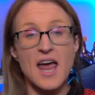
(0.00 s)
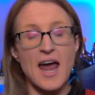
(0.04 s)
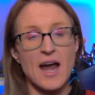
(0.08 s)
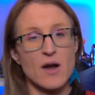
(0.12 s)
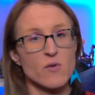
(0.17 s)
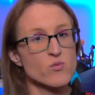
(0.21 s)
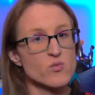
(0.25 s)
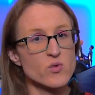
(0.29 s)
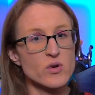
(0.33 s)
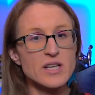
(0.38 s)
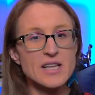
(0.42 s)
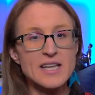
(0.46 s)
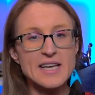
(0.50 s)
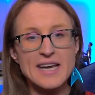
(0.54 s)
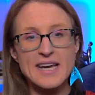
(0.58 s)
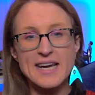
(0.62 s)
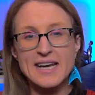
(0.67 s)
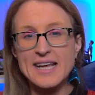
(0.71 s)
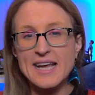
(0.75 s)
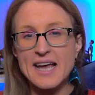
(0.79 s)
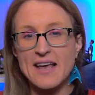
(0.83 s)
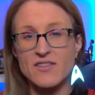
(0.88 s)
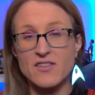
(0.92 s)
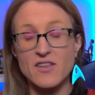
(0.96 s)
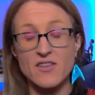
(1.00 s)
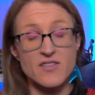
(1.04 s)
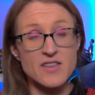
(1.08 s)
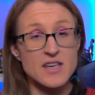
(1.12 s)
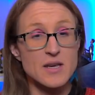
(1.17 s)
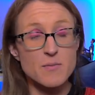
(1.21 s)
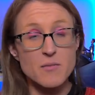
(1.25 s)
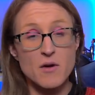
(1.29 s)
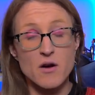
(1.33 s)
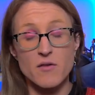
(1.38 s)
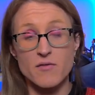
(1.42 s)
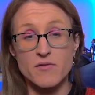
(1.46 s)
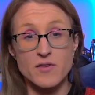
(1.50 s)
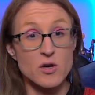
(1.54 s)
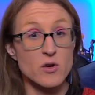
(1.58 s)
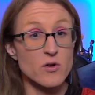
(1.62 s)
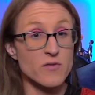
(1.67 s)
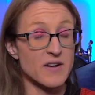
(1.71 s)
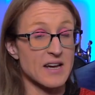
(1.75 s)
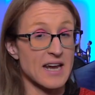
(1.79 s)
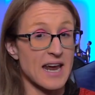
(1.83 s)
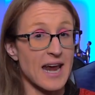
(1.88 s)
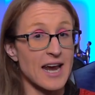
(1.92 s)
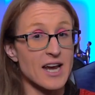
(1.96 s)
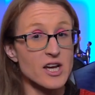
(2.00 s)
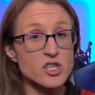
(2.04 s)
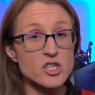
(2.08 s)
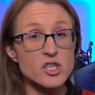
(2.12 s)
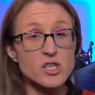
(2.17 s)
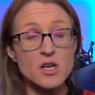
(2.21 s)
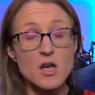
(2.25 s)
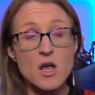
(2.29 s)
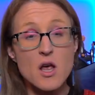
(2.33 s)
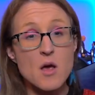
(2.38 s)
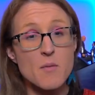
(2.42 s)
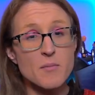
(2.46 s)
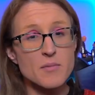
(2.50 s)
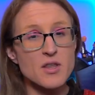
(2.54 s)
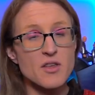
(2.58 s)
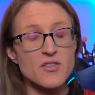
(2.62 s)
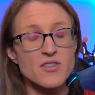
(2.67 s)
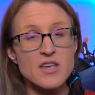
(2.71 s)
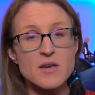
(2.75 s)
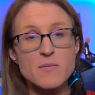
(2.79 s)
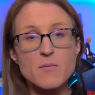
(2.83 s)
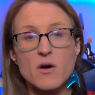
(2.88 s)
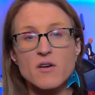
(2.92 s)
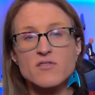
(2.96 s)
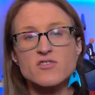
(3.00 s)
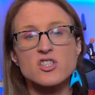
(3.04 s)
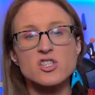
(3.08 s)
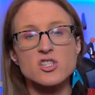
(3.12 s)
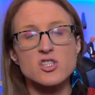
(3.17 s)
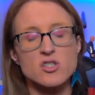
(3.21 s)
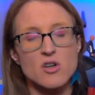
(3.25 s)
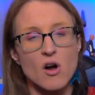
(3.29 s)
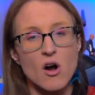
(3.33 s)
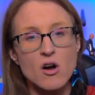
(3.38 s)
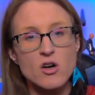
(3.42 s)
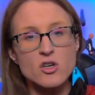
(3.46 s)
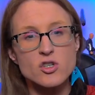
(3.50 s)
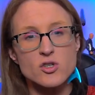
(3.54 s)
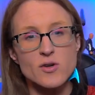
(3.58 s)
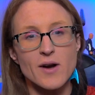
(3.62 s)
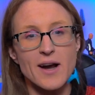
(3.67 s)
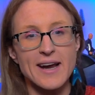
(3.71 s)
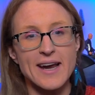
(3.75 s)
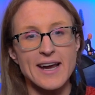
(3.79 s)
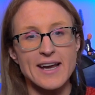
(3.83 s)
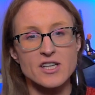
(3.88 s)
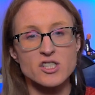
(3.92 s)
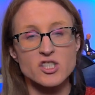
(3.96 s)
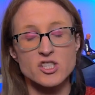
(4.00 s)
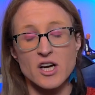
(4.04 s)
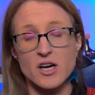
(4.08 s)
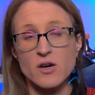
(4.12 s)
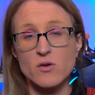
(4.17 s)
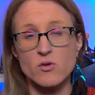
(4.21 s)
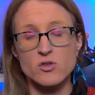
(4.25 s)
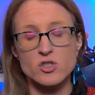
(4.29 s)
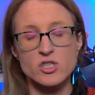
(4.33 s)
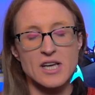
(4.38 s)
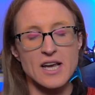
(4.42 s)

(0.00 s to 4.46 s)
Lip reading: And really hitting at the theme of unification, but the theme of Star Trek in general.